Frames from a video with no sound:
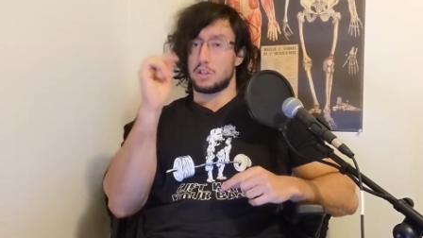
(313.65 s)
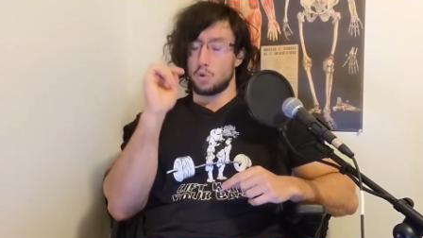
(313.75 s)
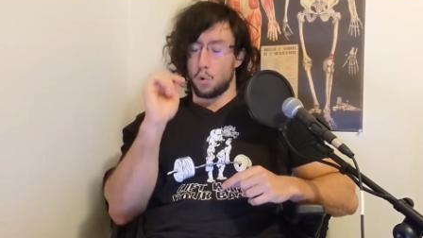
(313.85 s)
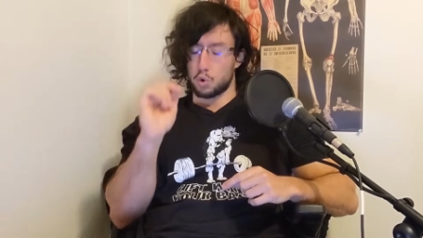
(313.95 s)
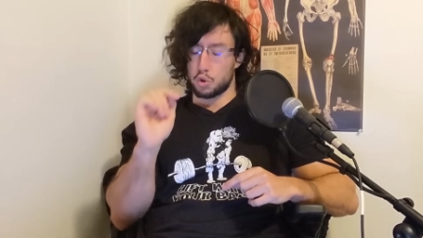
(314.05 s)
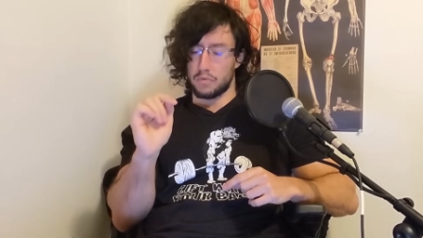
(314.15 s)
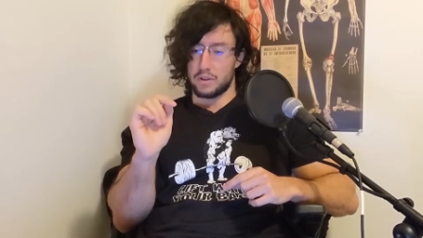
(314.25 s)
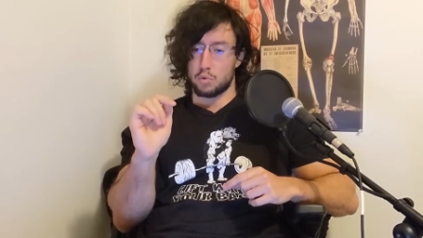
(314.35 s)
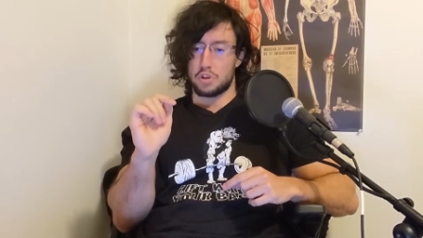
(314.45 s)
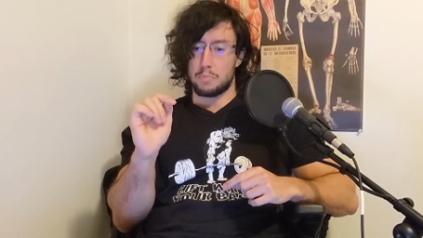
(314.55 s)
It's also something
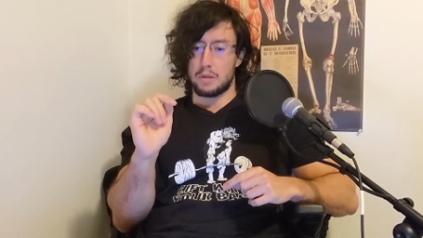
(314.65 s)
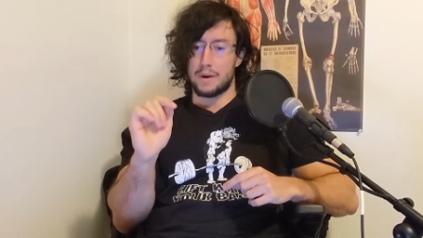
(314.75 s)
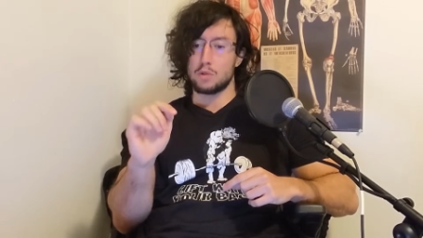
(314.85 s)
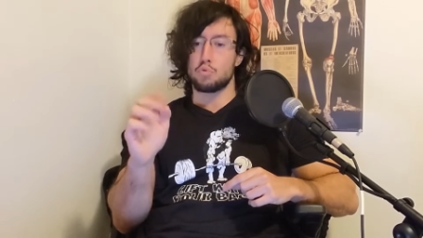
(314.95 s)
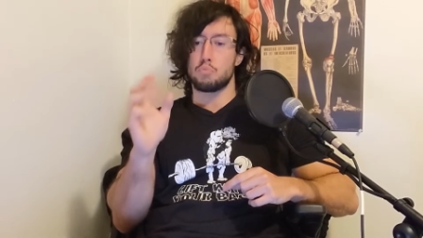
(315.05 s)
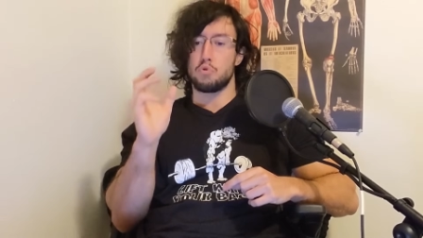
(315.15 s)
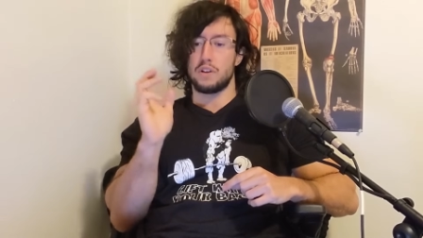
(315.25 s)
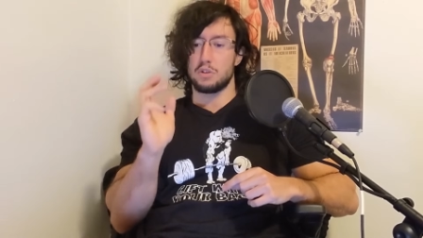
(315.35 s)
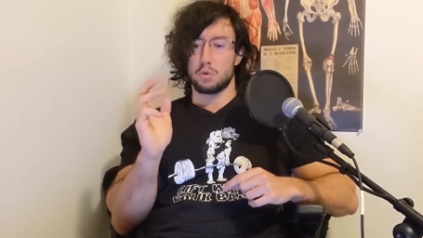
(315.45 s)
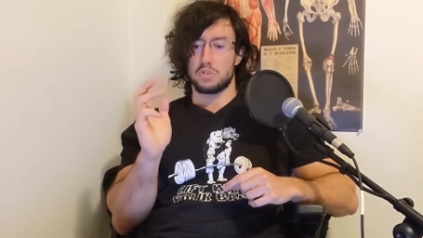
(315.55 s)
to keep in mind to
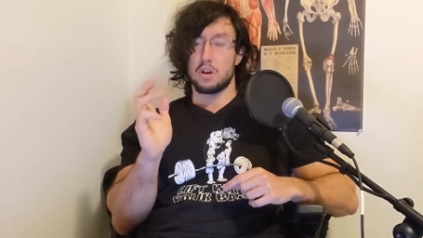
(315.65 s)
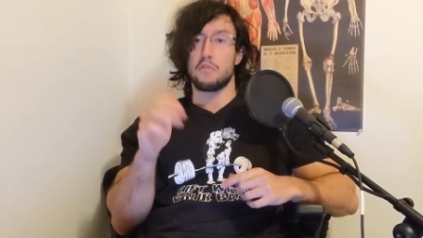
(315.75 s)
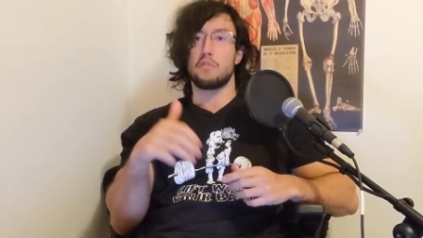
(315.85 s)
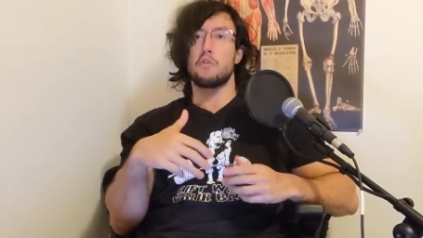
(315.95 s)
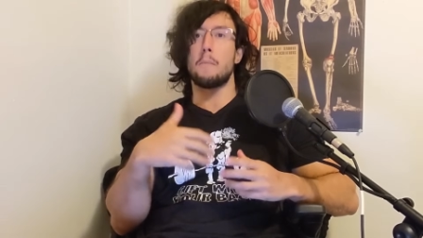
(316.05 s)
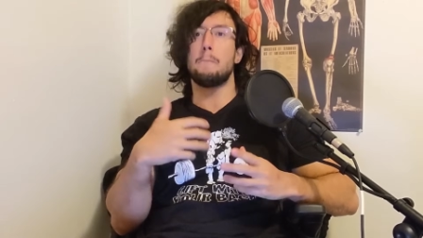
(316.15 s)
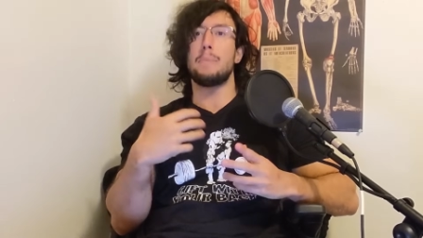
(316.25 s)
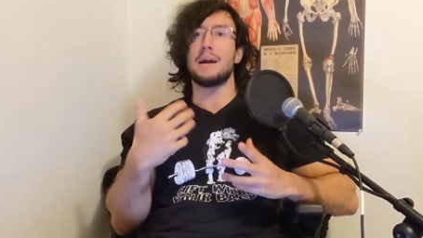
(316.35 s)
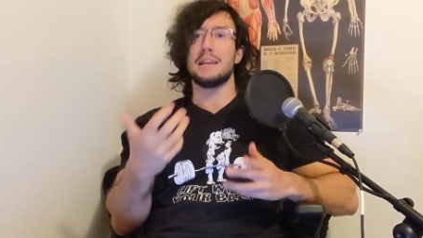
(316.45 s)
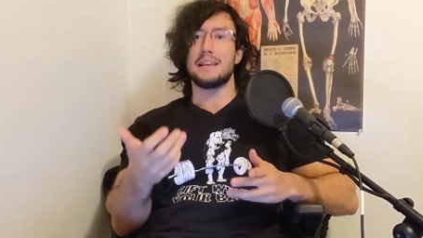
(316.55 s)
prevent yourself from
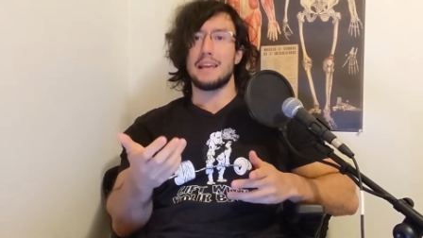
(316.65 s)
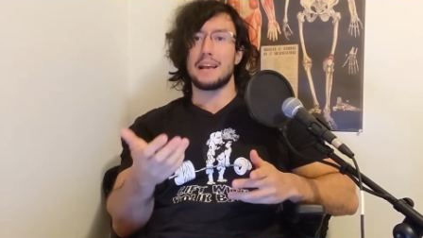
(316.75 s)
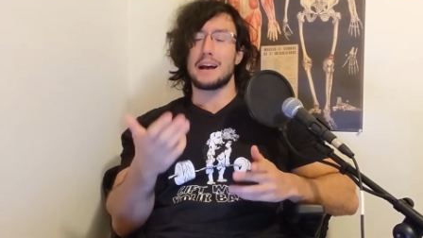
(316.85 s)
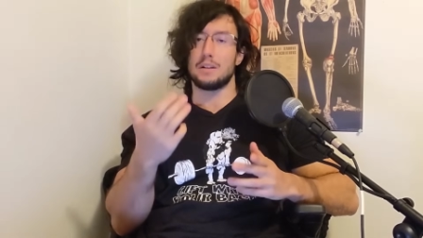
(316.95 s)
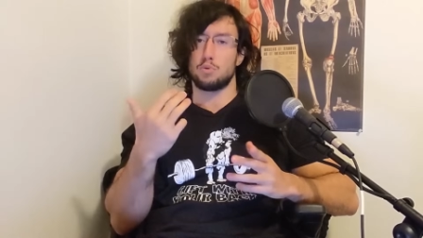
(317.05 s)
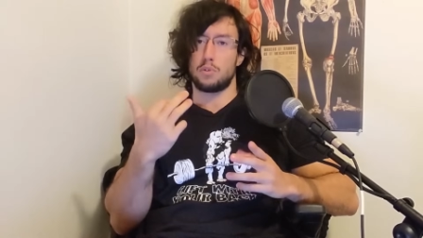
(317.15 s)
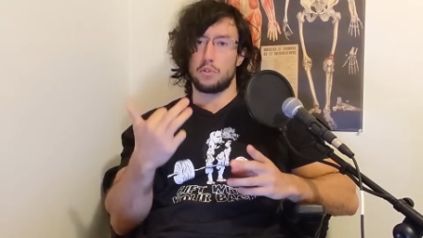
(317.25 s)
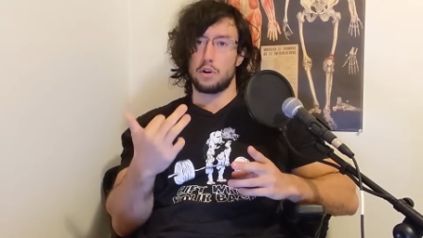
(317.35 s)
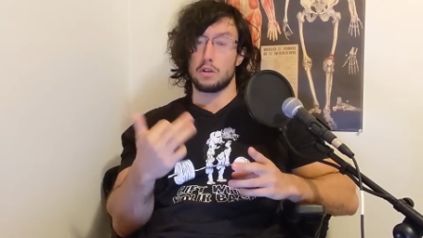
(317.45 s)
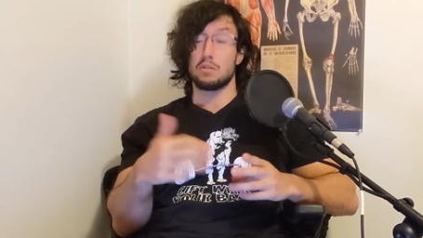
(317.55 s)
panicking at the
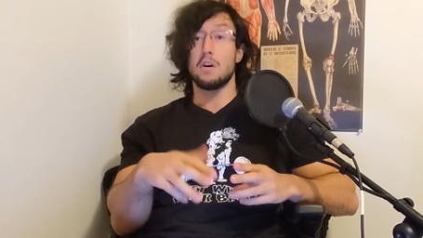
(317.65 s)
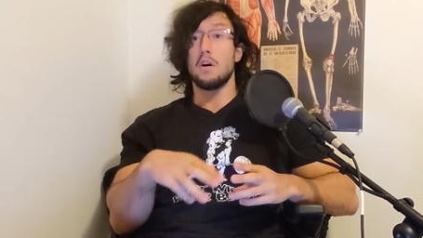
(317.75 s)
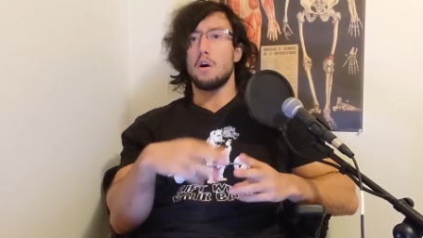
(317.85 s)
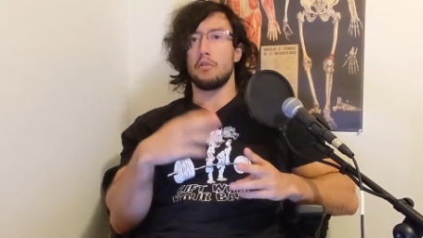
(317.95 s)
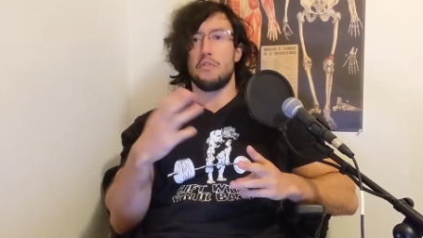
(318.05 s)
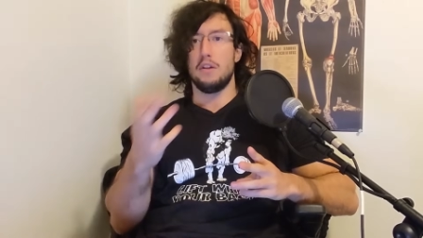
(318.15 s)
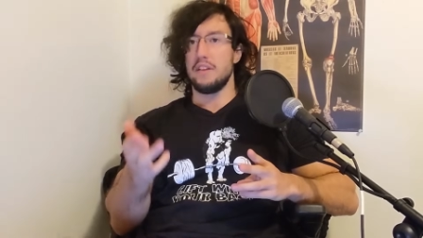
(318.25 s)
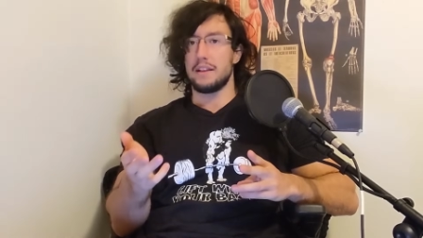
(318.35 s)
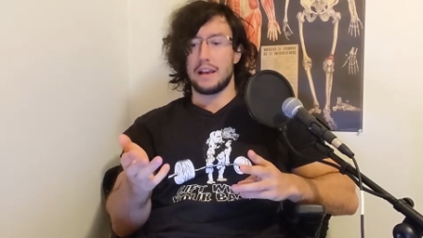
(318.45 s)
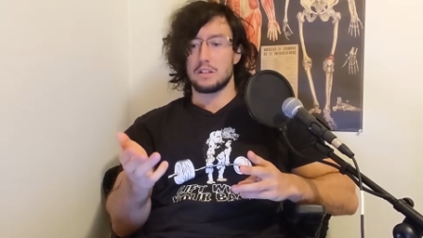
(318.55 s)
thought of
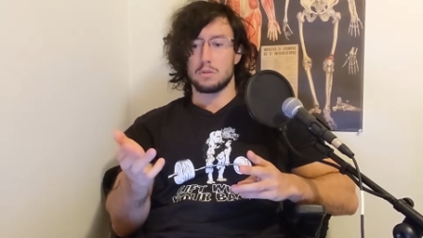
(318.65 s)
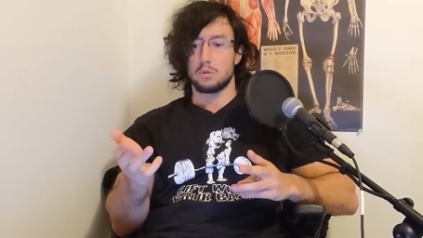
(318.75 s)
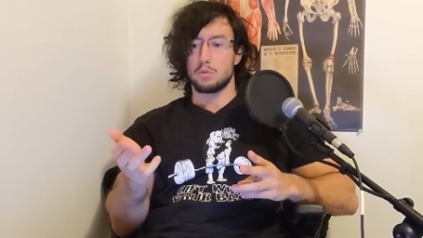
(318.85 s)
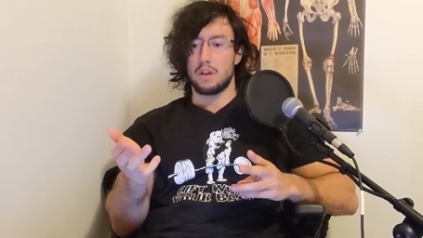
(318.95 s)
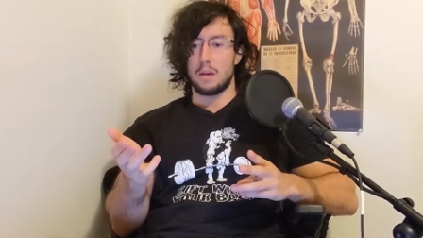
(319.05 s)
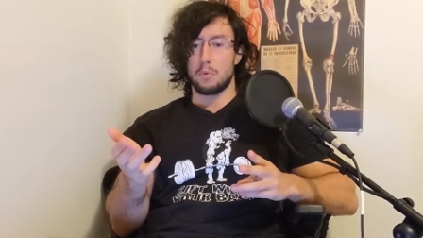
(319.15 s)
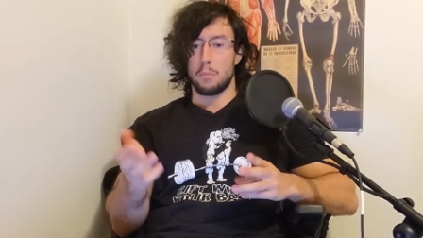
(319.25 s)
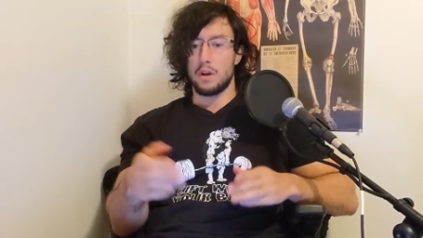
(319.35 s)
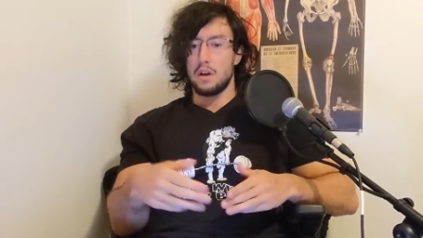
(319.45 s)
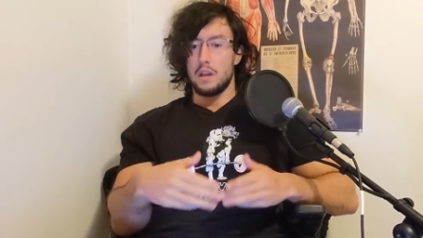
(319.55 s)
leaving gains on the table.